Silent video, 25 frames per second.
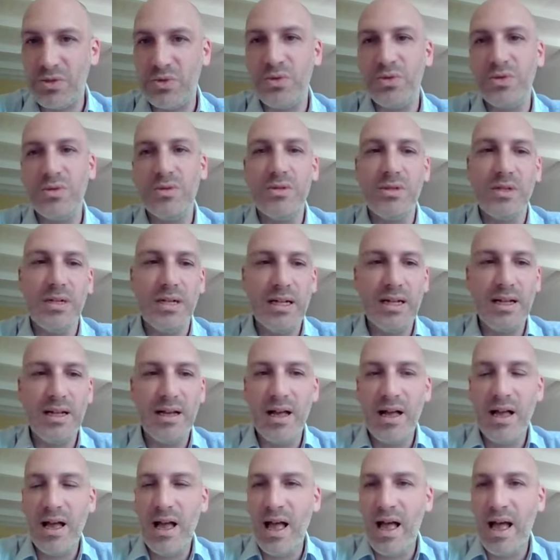to
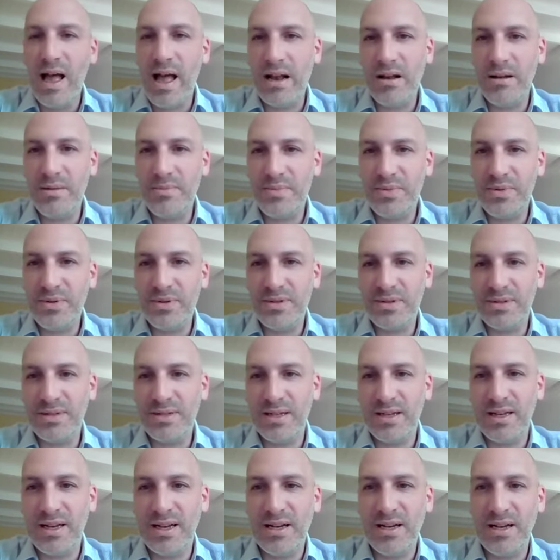help
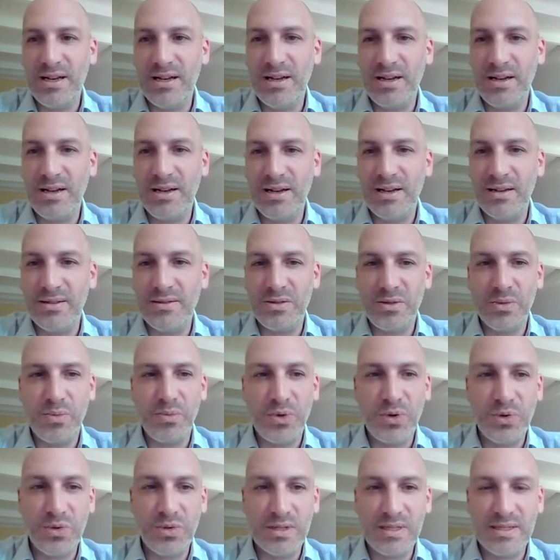and
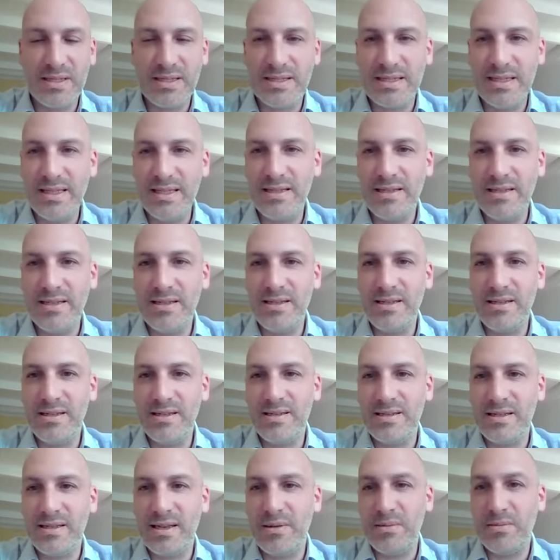support
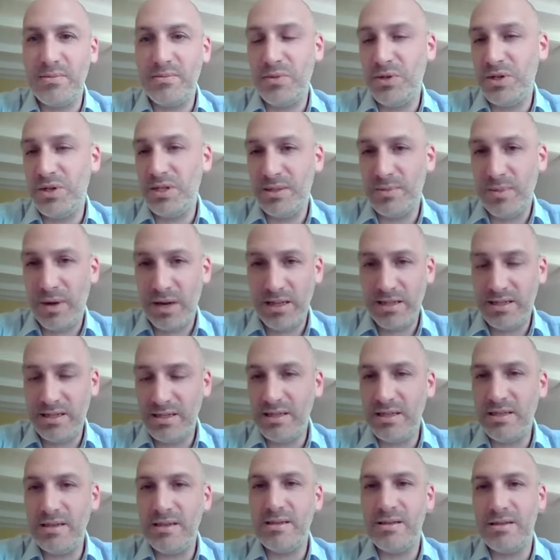cities and
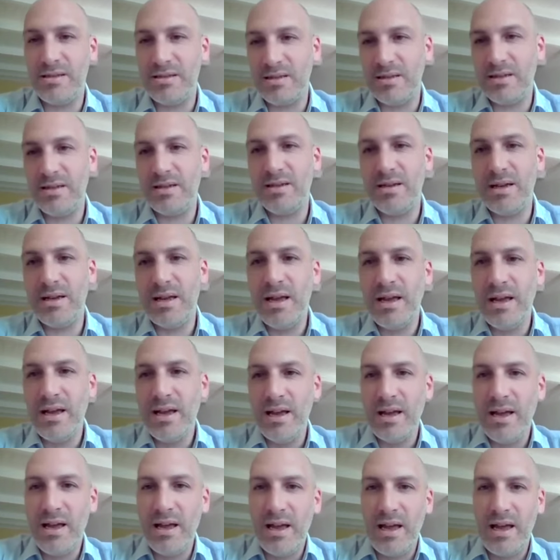municipalities,
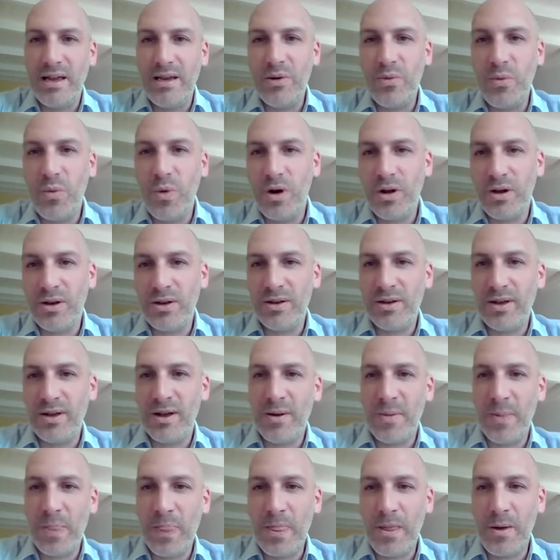
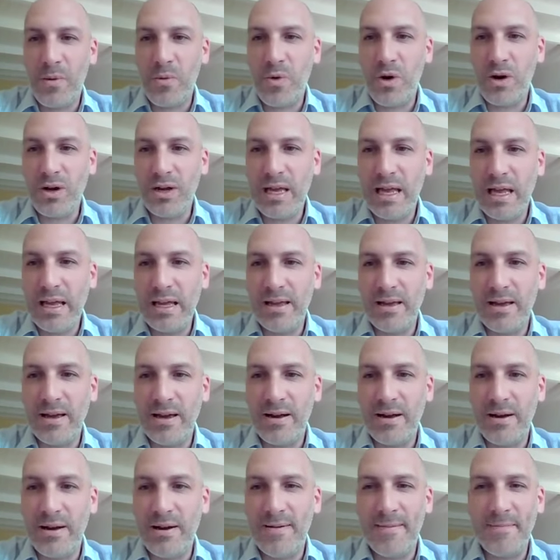anyone working
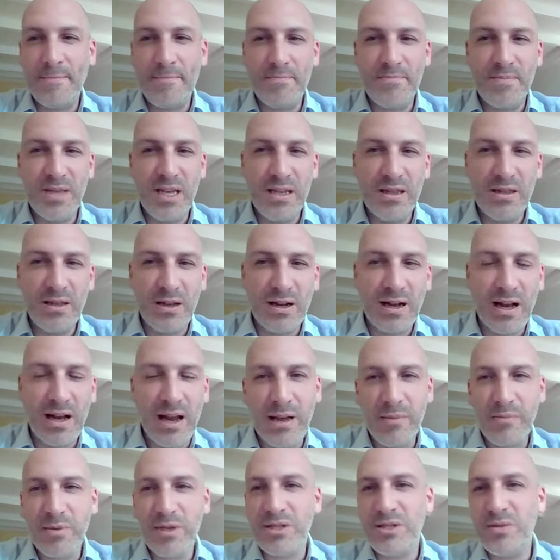in the
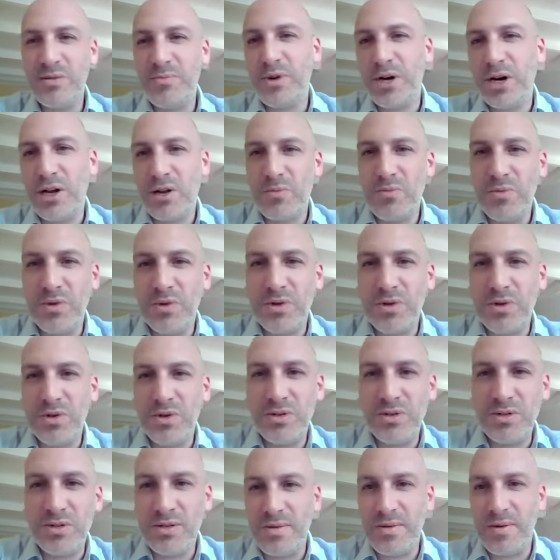climate
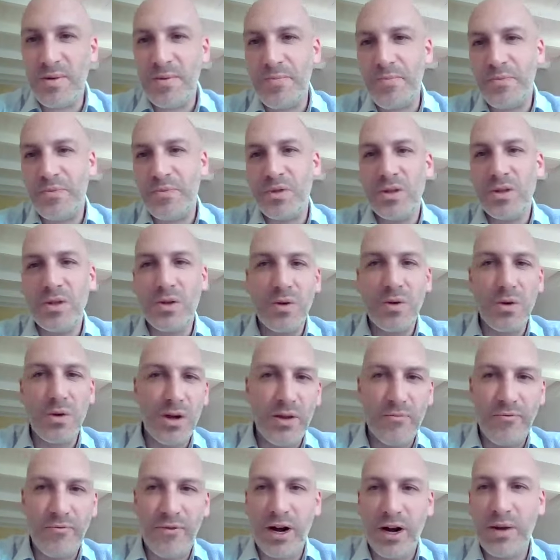department,
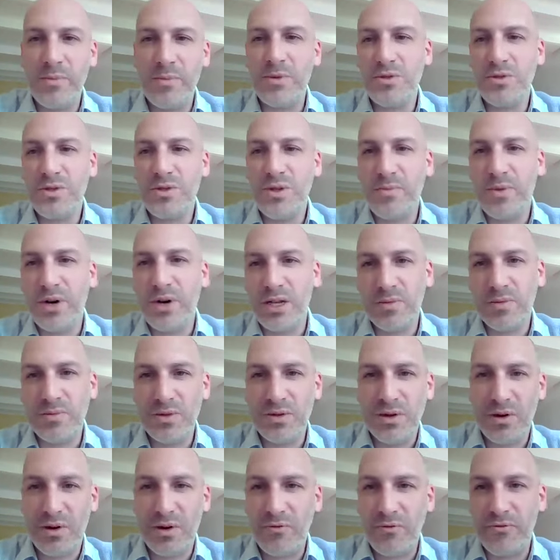environmental
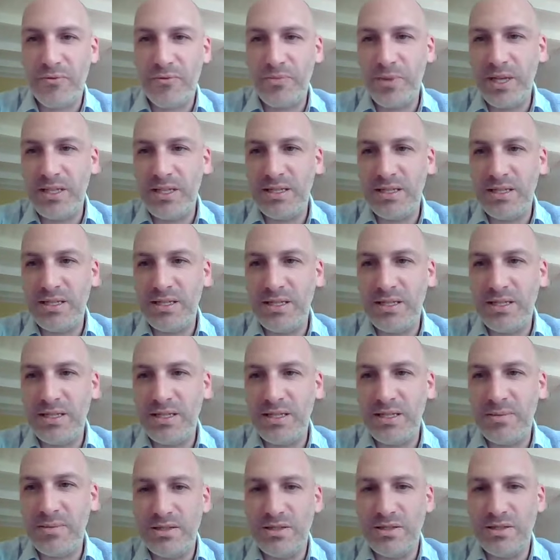department of
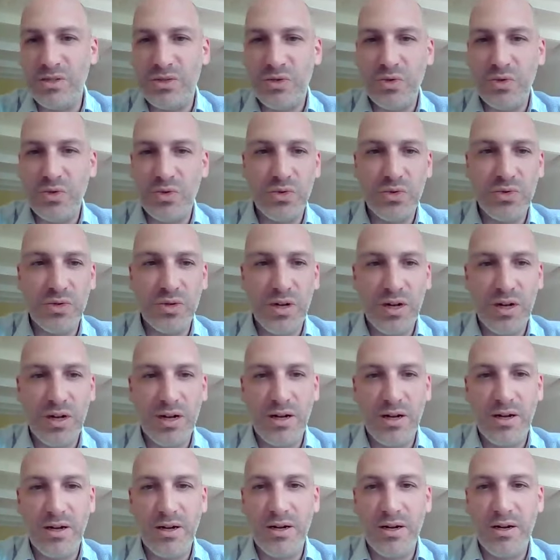municipalities
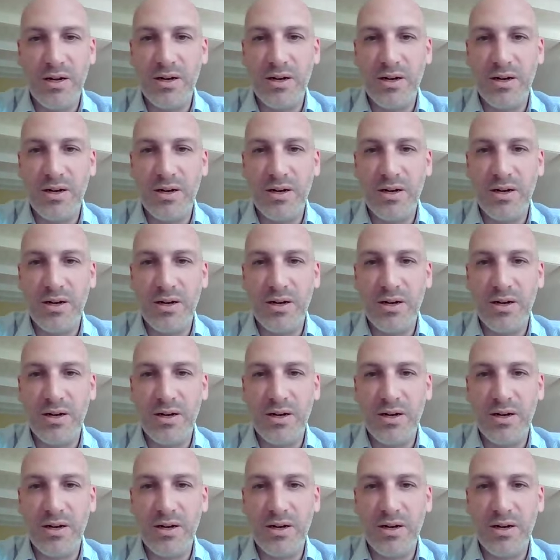to